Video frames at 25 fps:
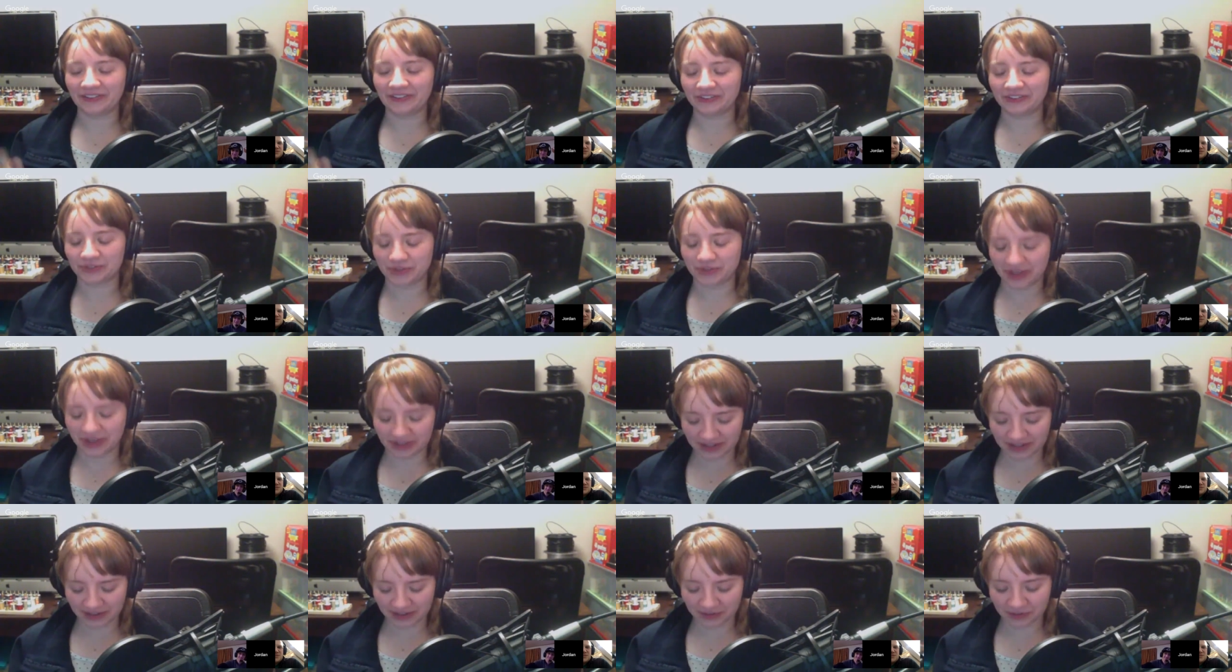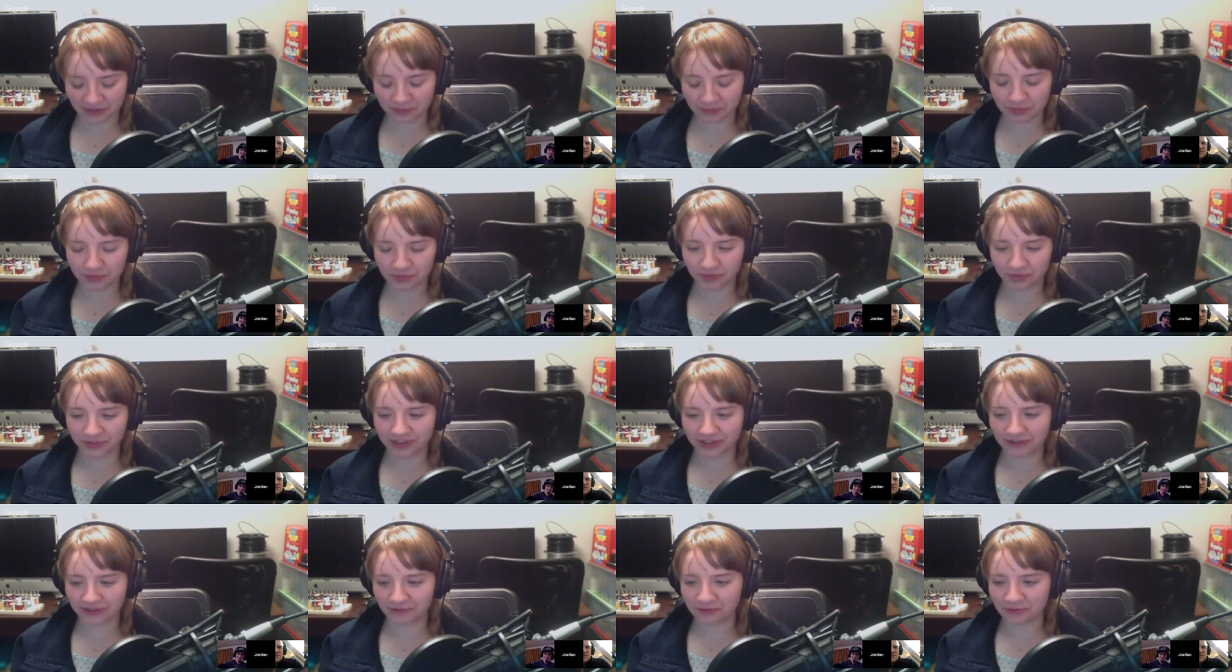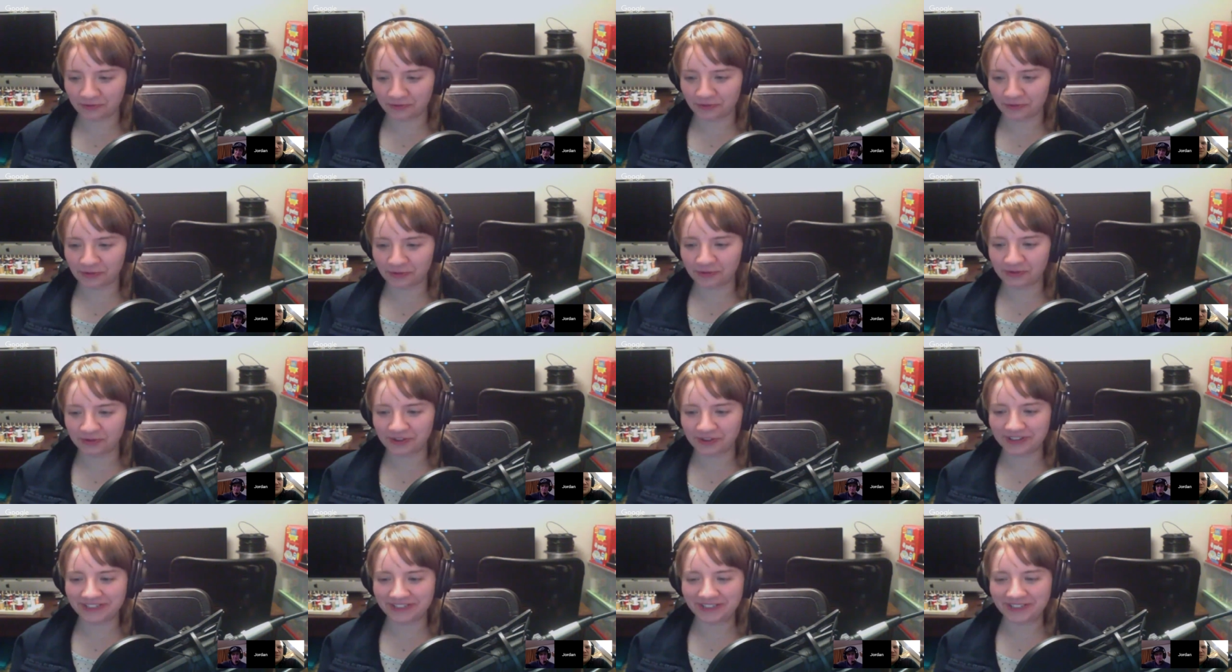So yeah, they have a pool. They have a full
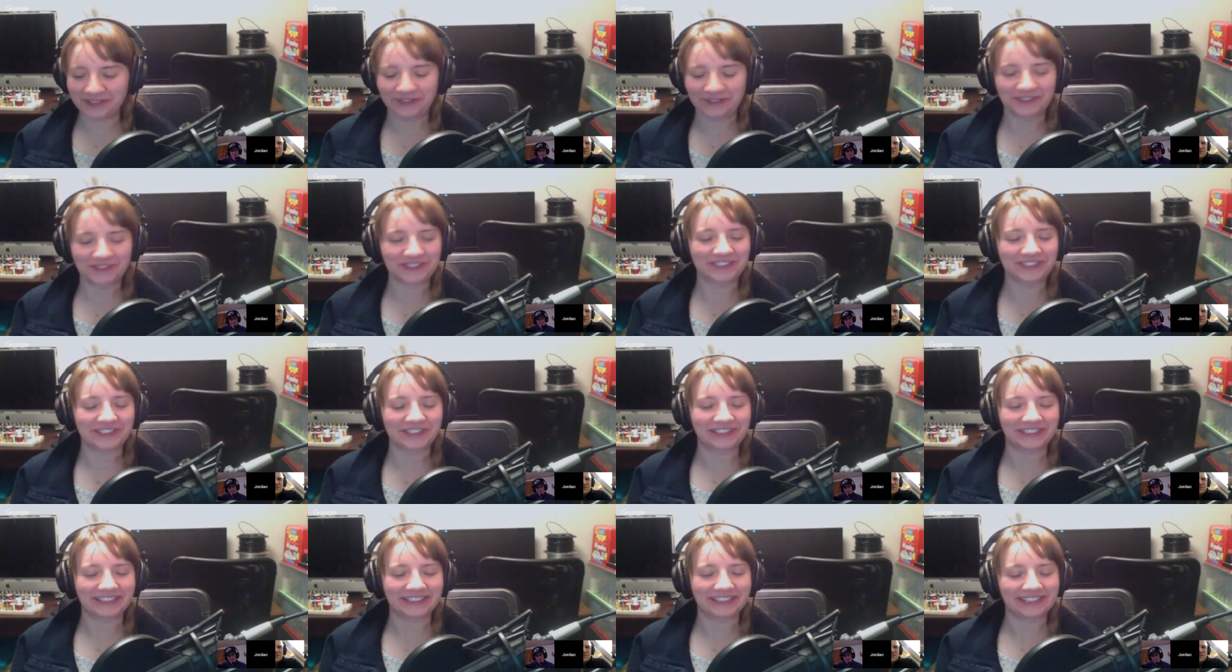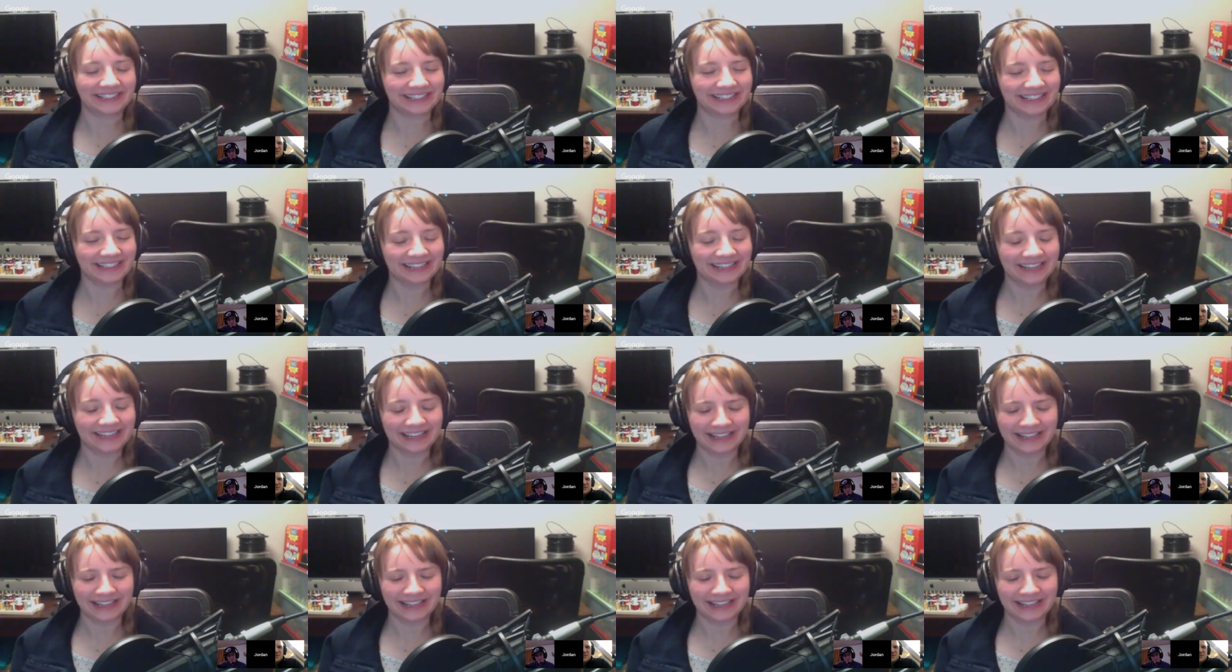fitness facility,